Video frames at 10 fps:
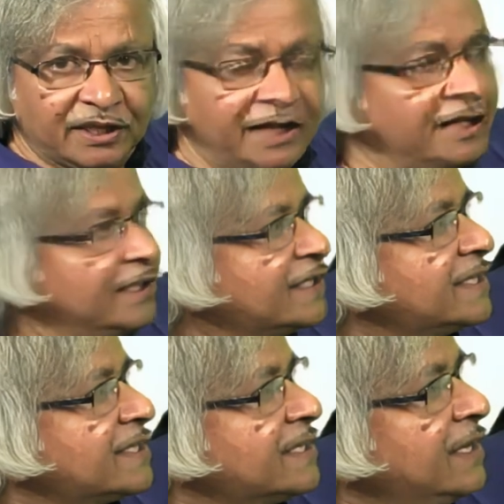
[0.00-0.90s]
And this
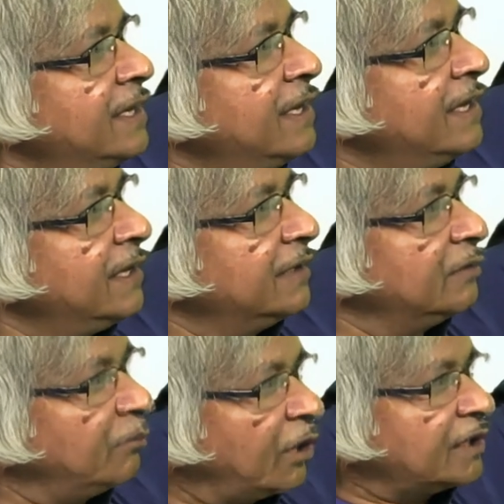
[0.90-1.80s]
is
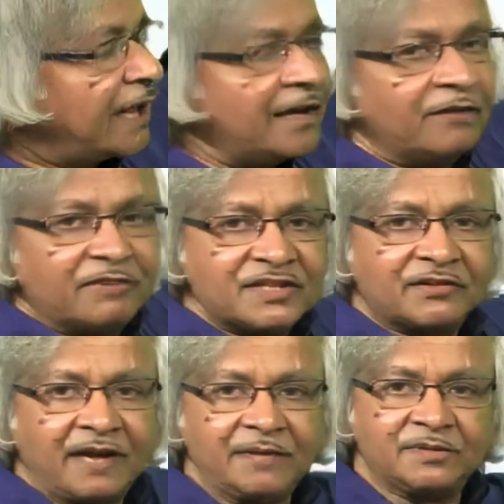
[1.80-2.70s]
what kind of
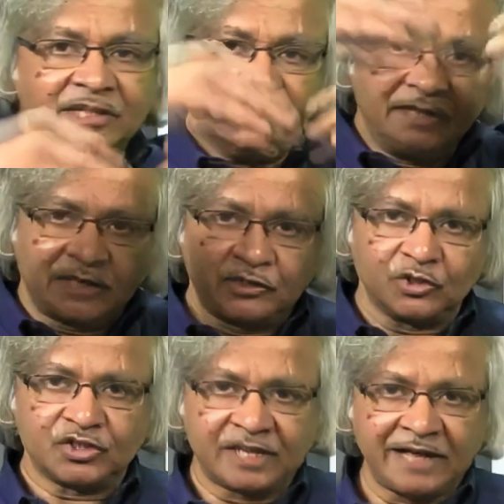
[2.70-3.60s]
describes the
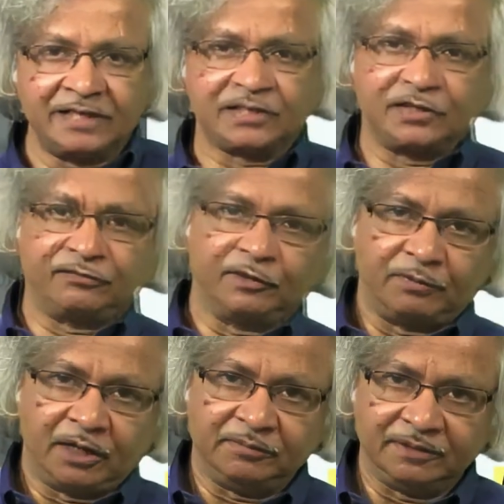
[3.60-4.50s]
electrostatics of the
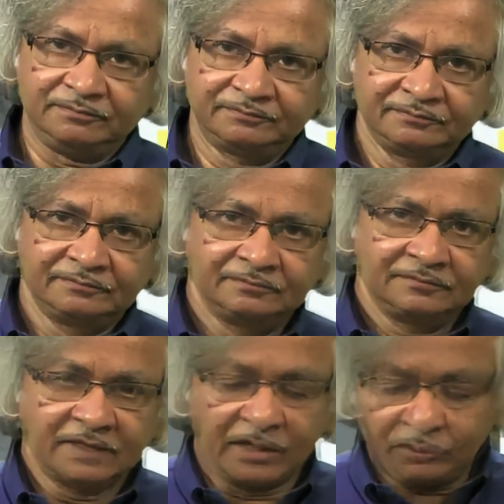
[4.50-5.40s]
problem.
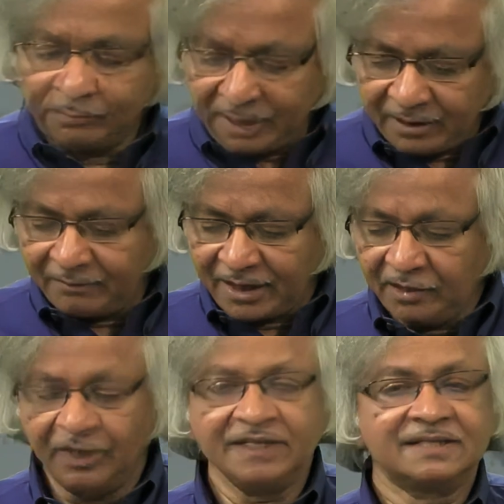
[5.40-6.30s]
And in many
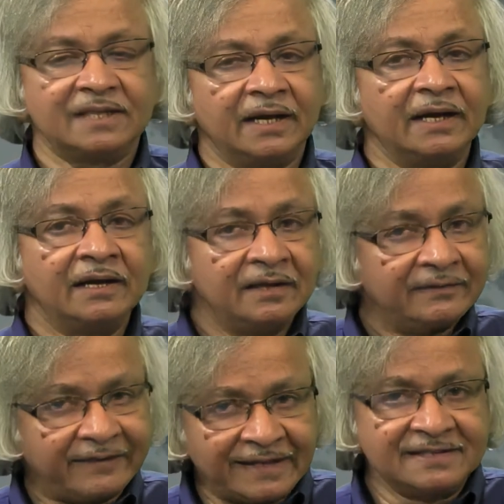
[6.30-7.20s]
ways, the
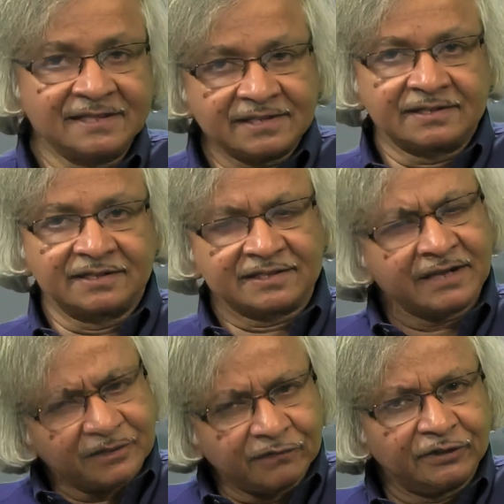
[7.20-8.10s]
transistor is
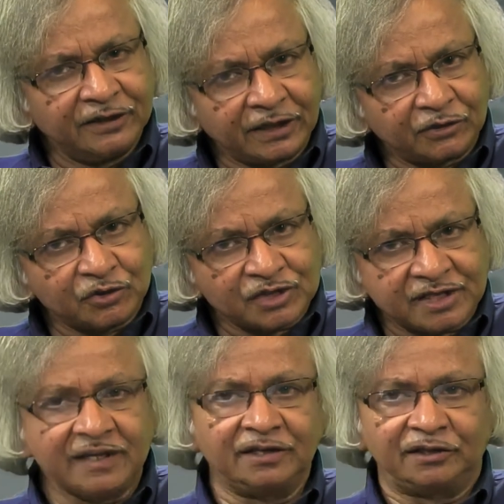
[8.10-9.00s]
kind of an
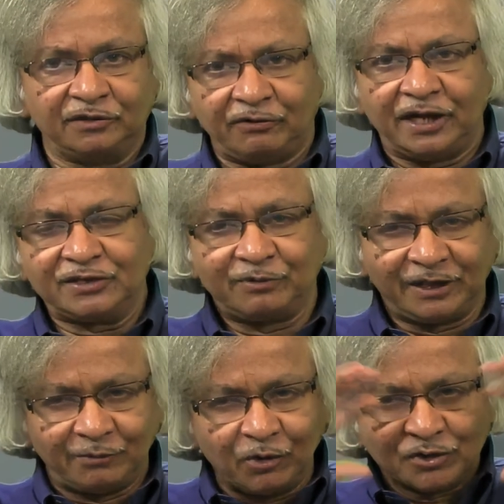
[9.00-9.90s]
electrostatic device
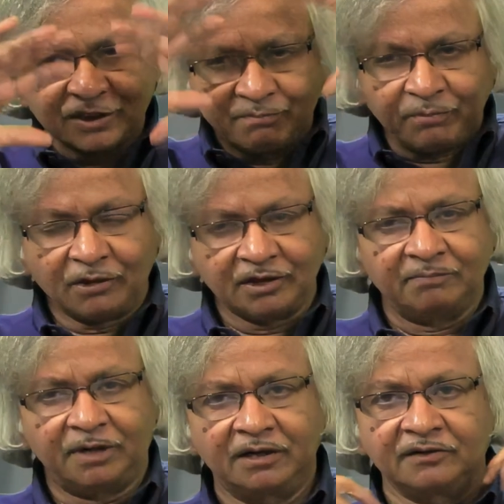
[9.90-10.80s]
where the most
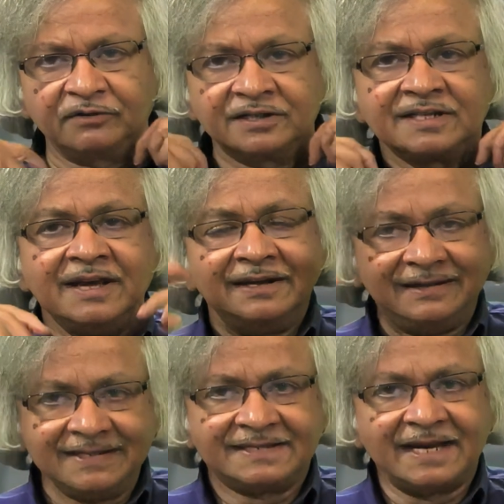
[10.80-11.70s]
important part of its
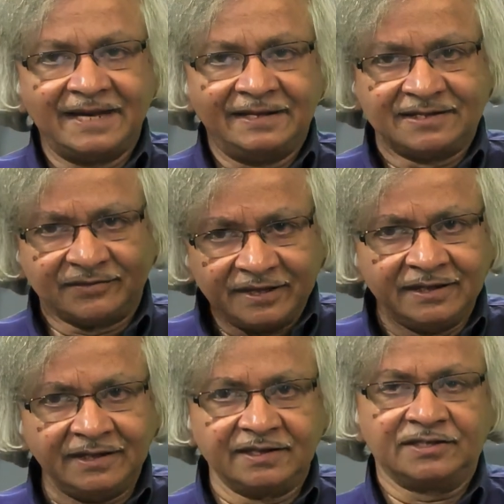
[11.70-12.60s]
design is
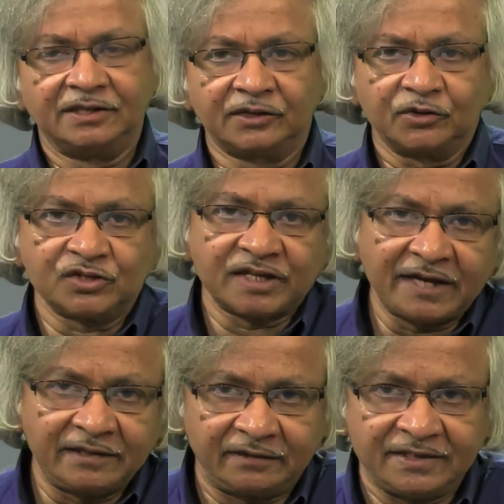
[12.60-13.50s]
really its
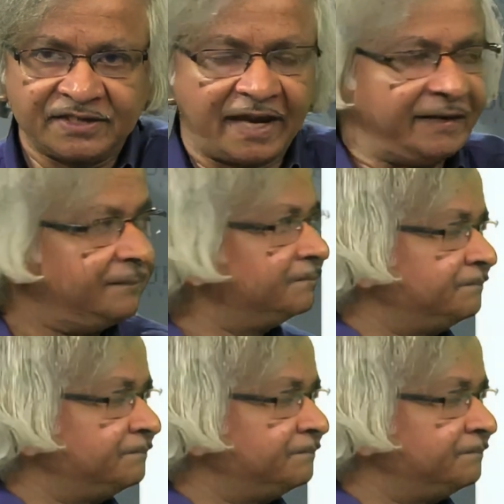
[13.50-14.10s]
electrostatic design.